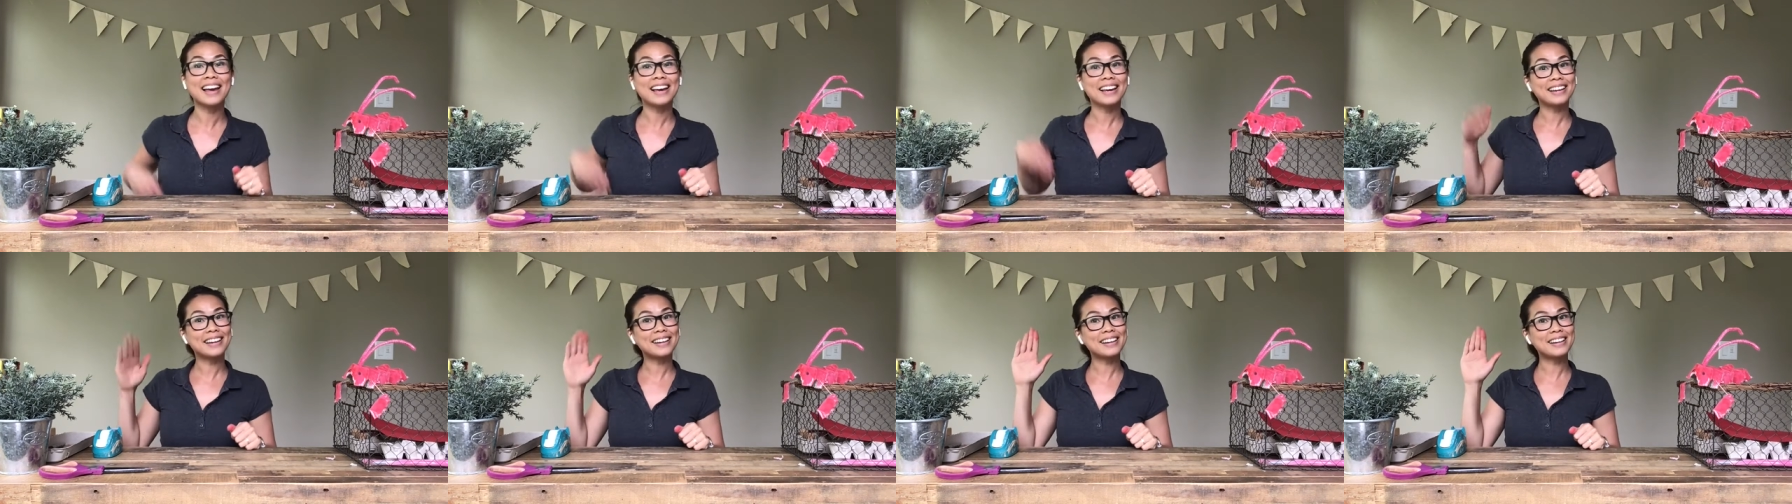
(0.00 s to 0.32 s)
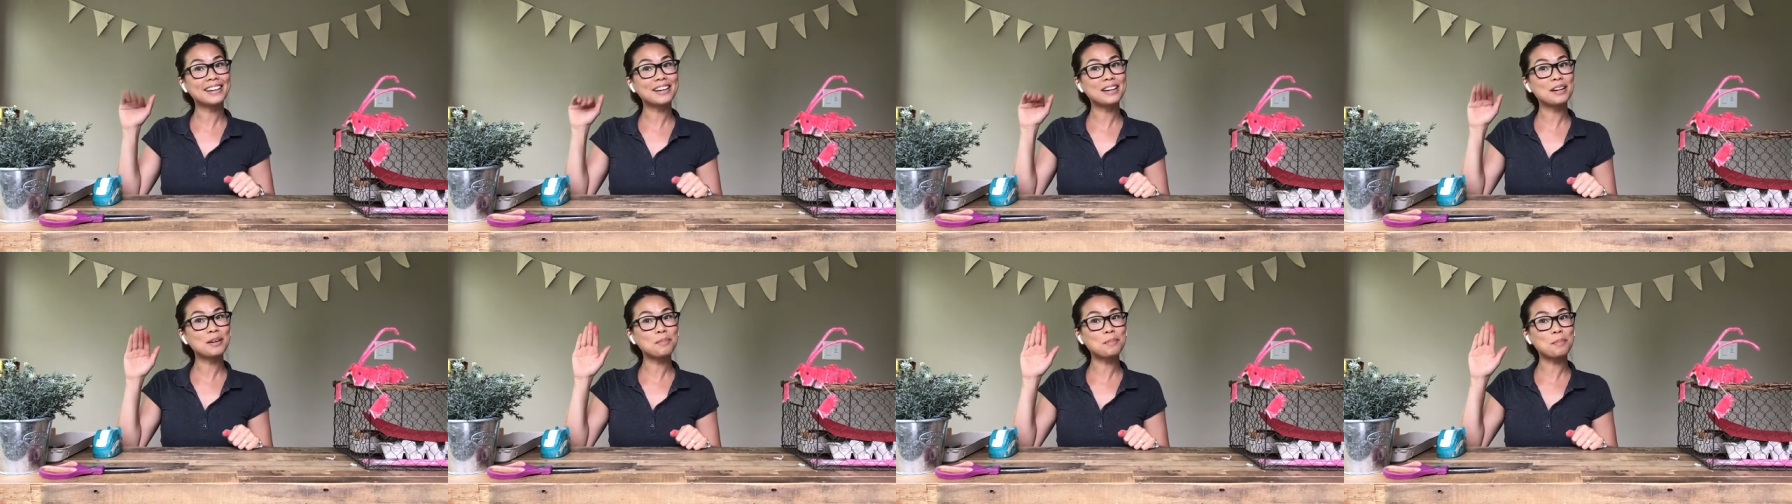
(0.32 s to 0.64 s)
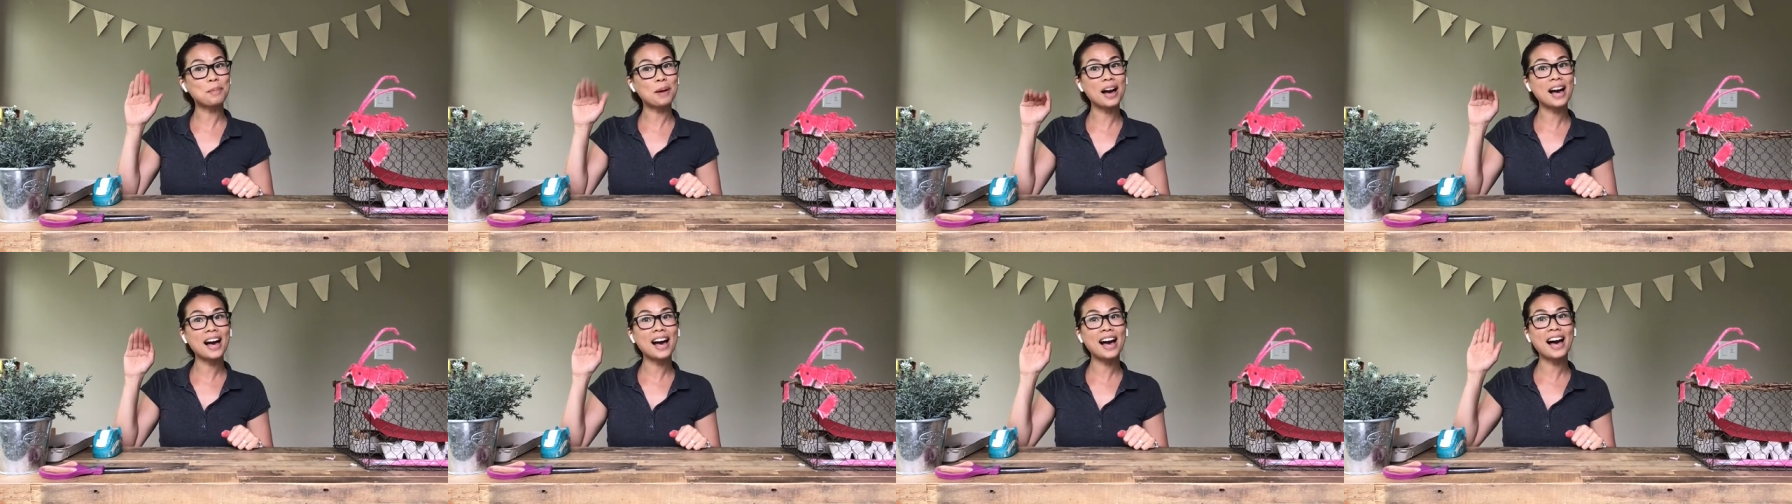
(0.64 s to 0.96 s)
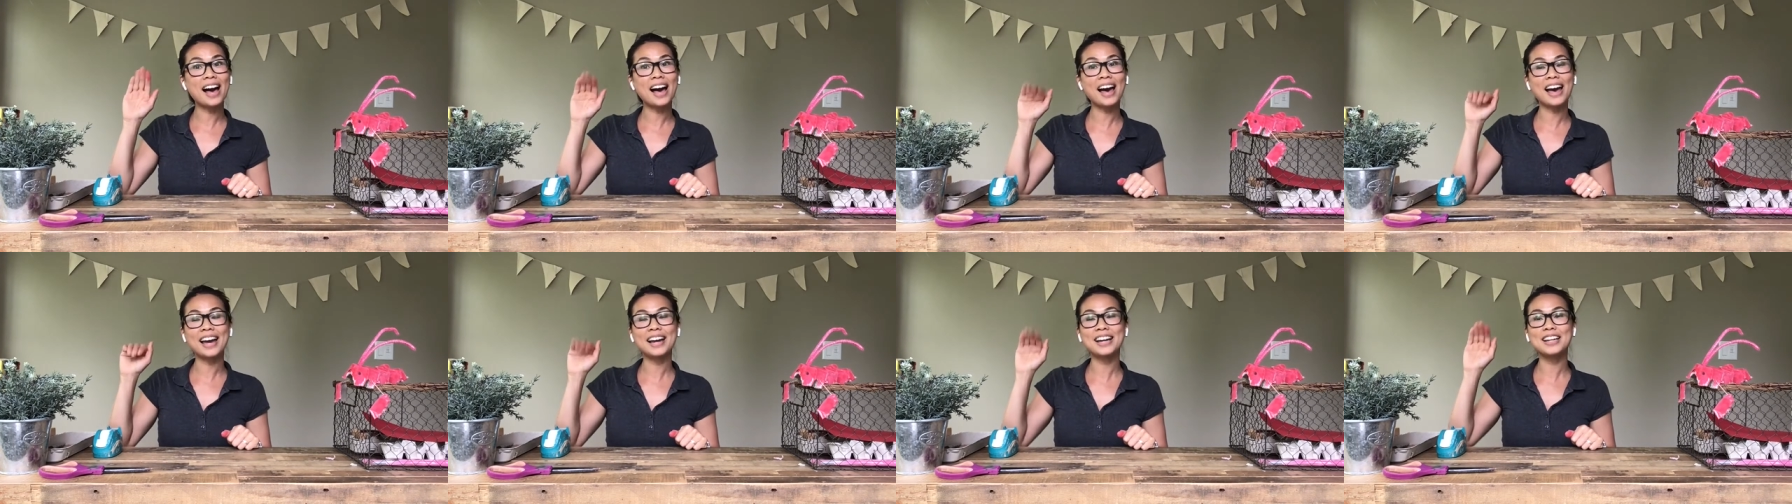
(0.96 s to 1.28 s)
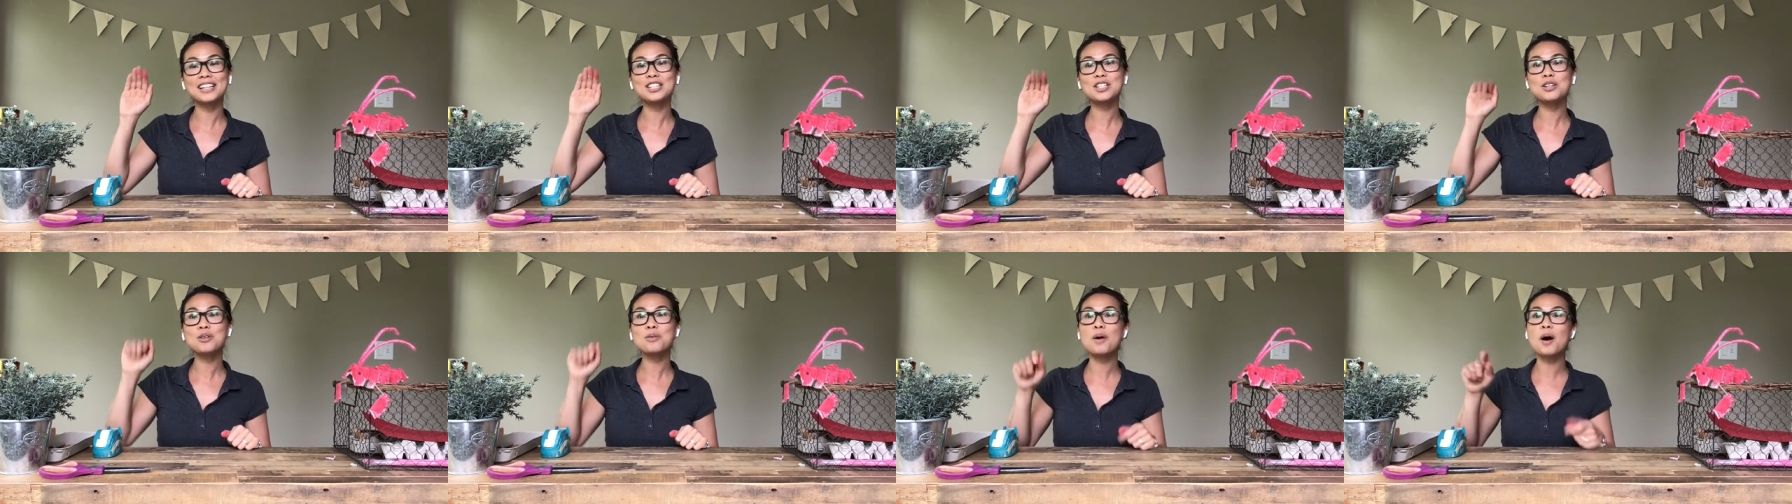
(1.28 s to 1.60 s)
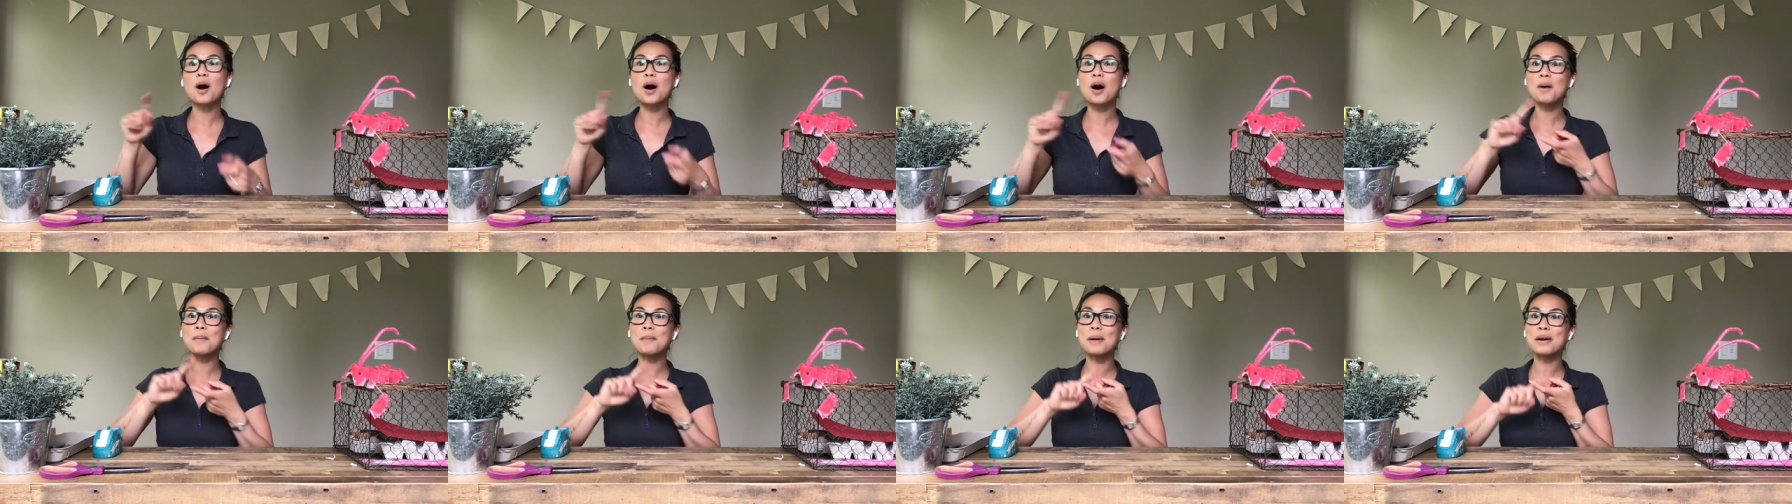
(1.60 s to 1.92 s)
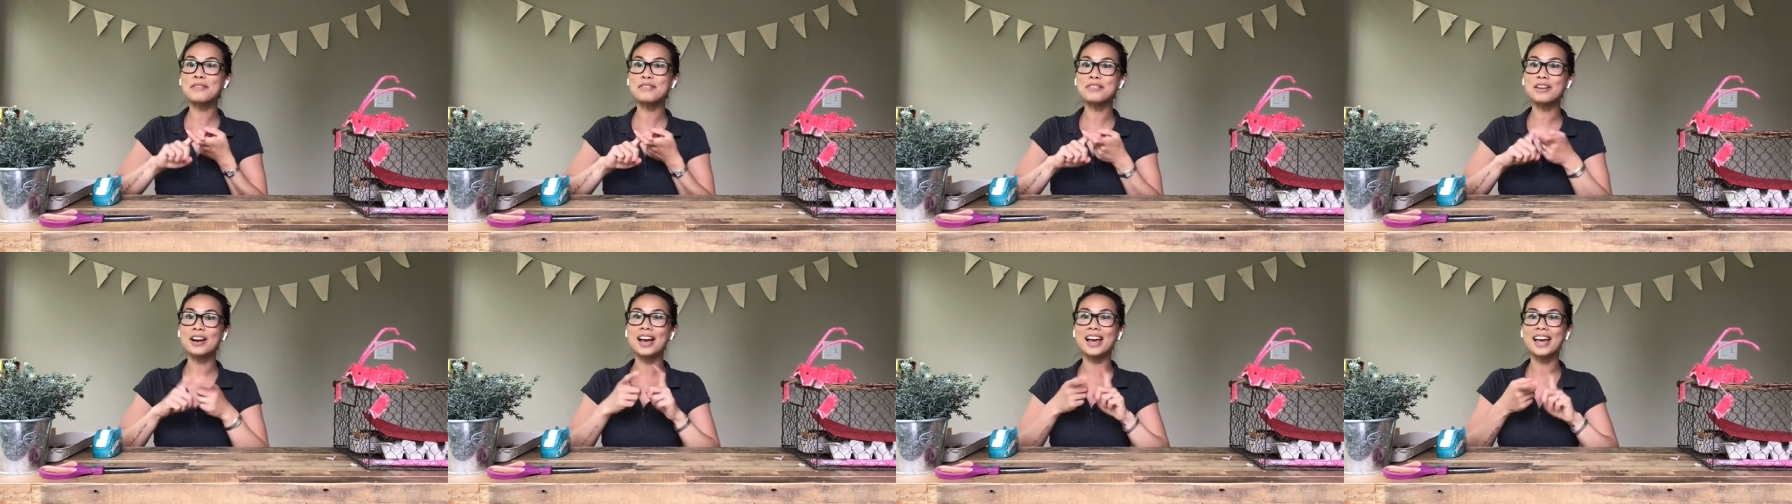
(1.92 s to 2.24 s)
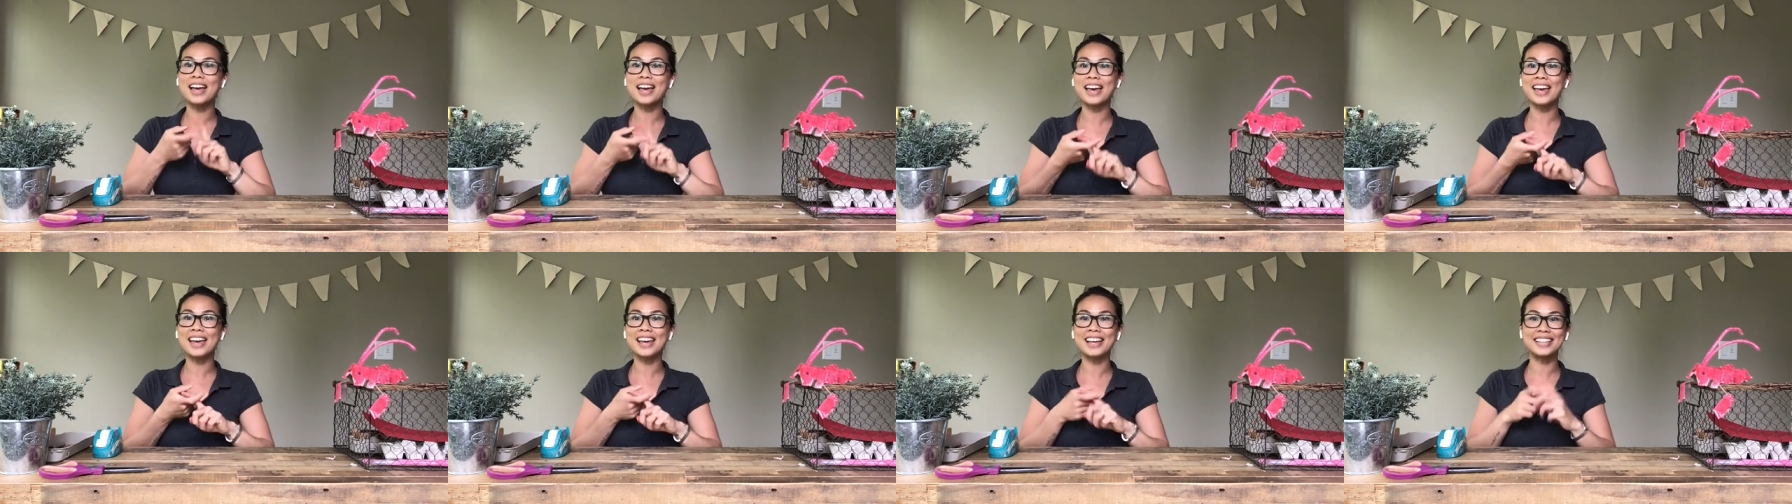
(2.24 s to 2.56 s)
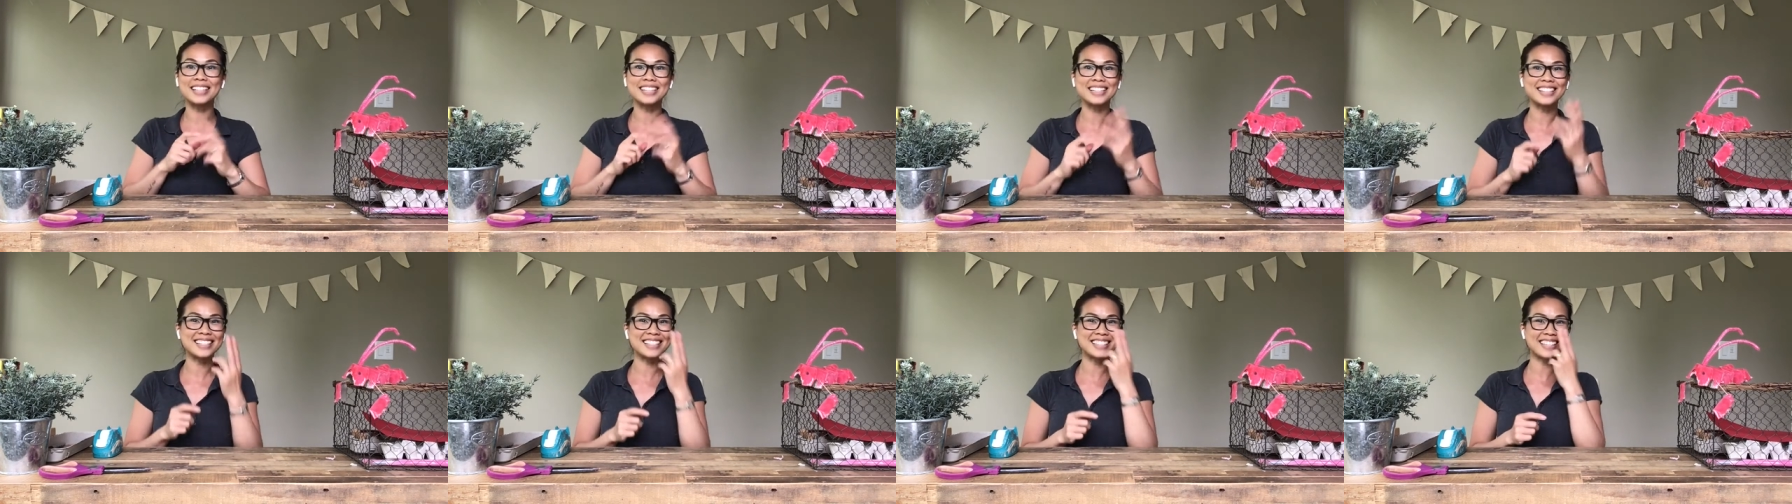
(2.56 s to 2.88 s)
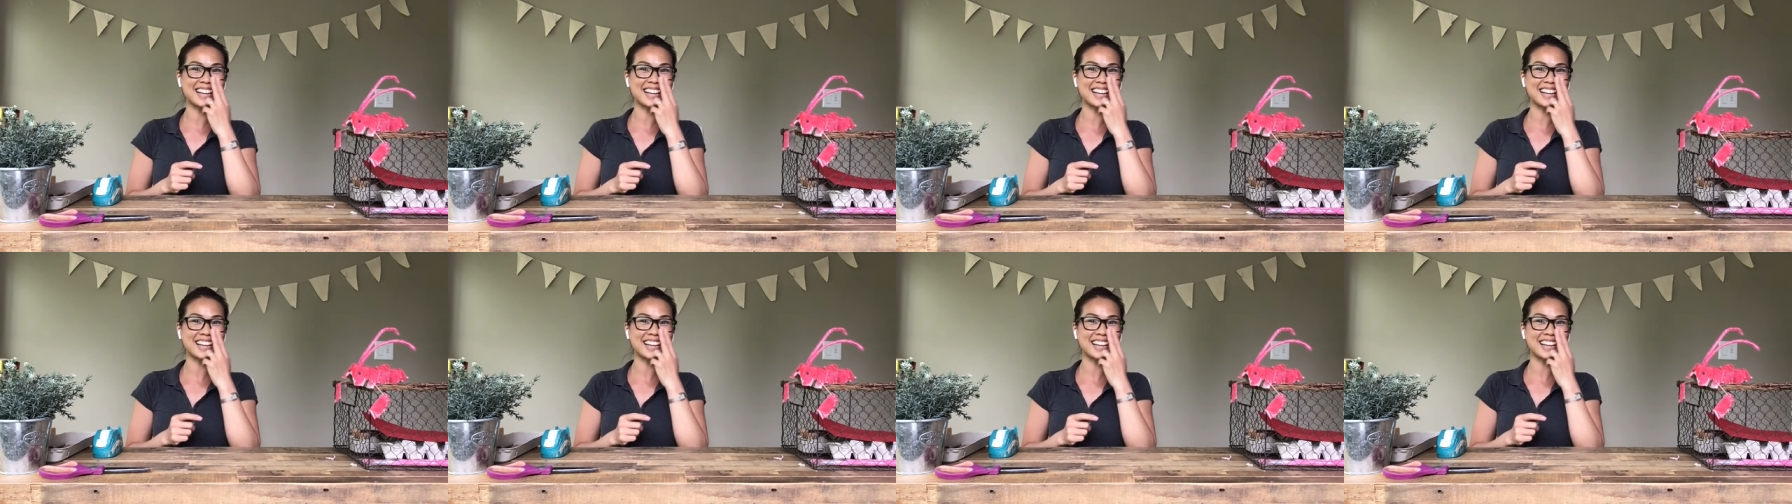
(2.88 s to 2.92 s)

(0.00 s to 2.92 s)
goodbye to all my friends.